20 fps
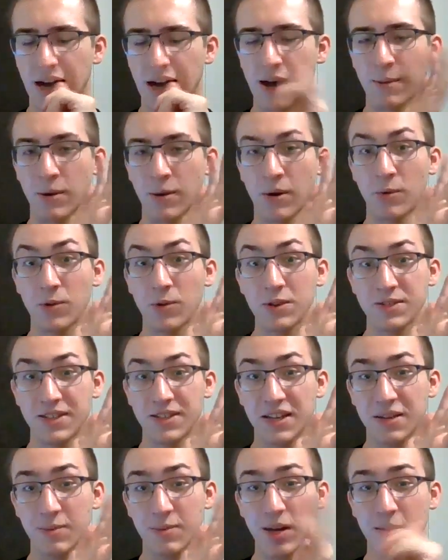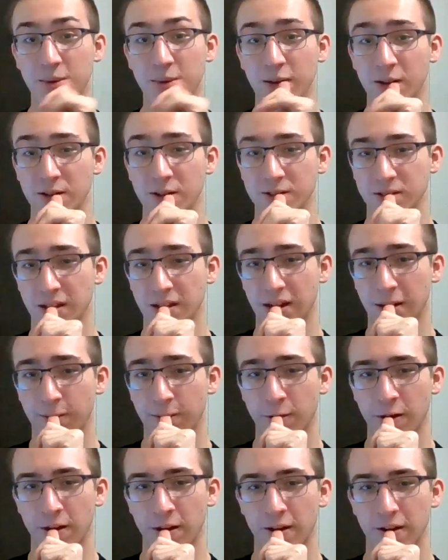I'm only saying maybe because like
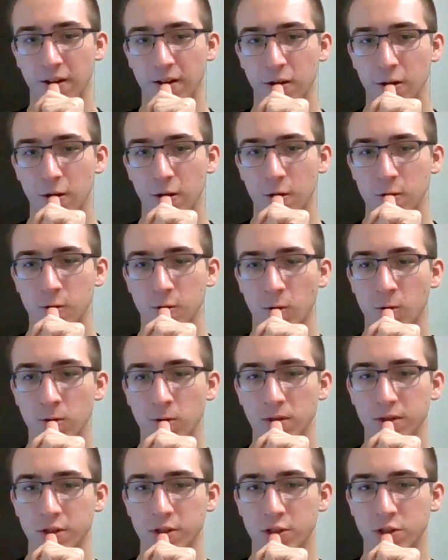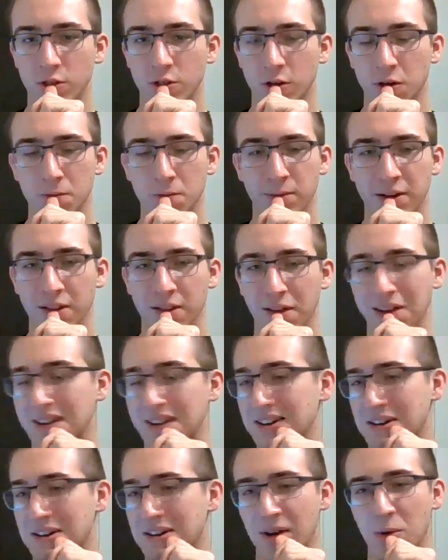I'm not totally sure, but
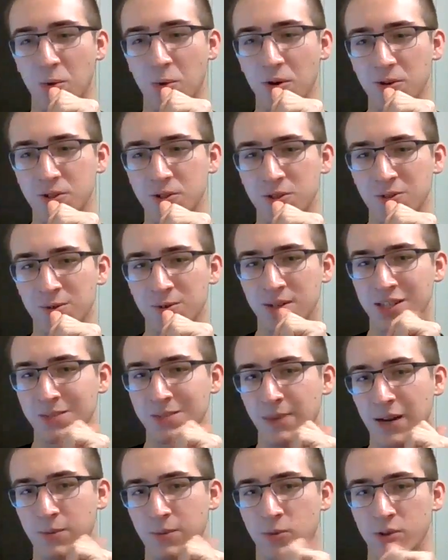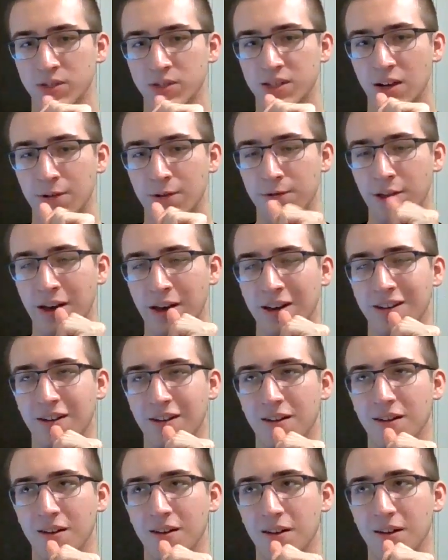like if I were to expect more stuff
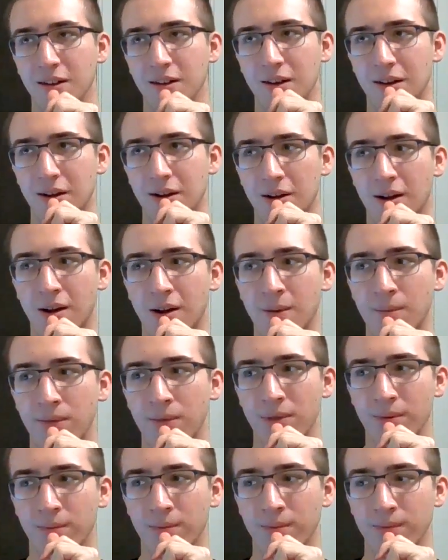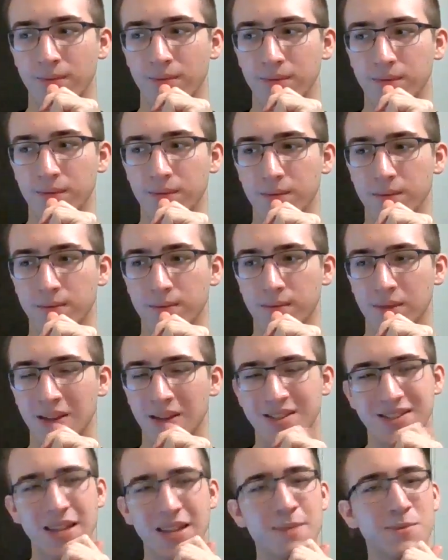like um
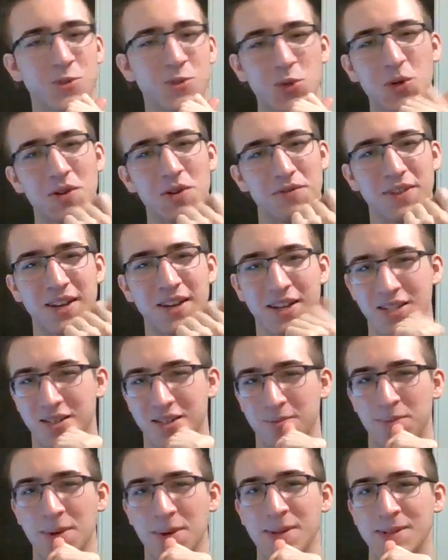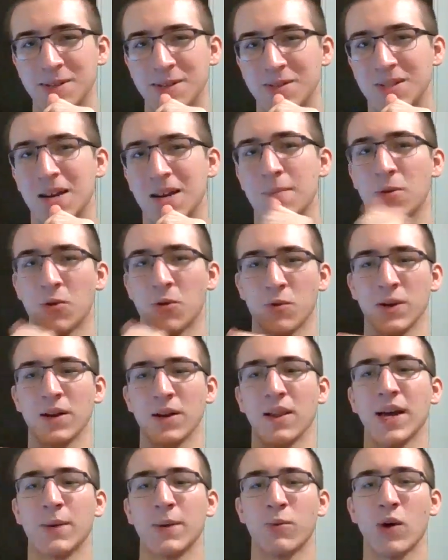the same sort of thing as the pizza's demo
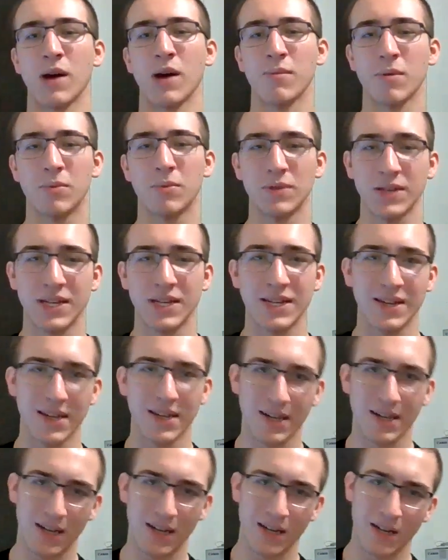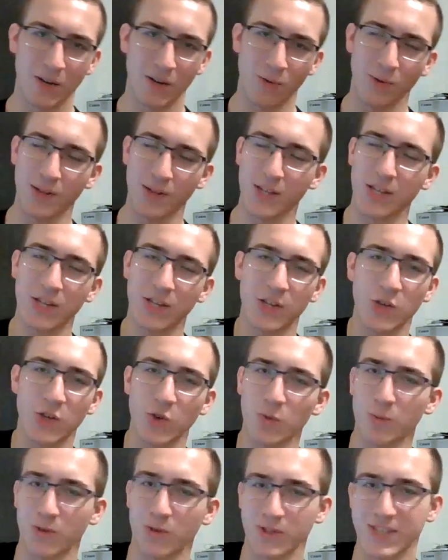reel, like probably really
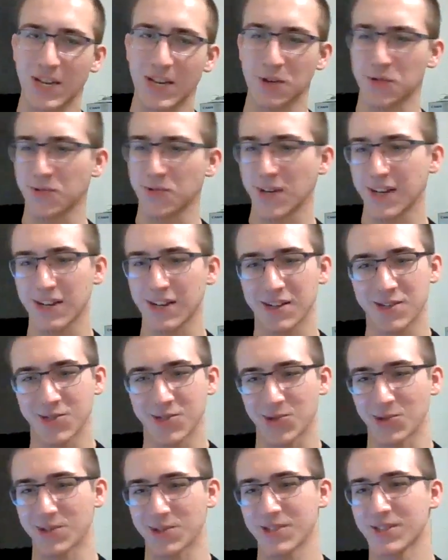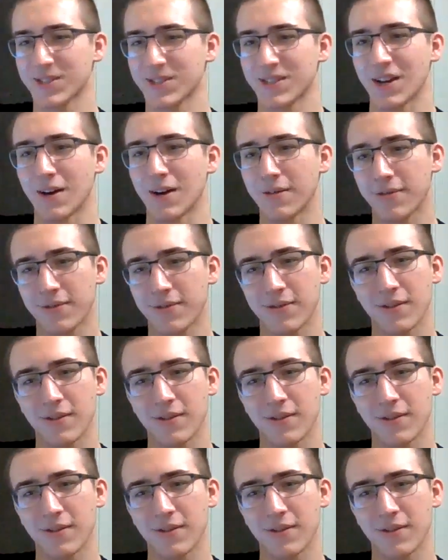humor centric sort of stuff.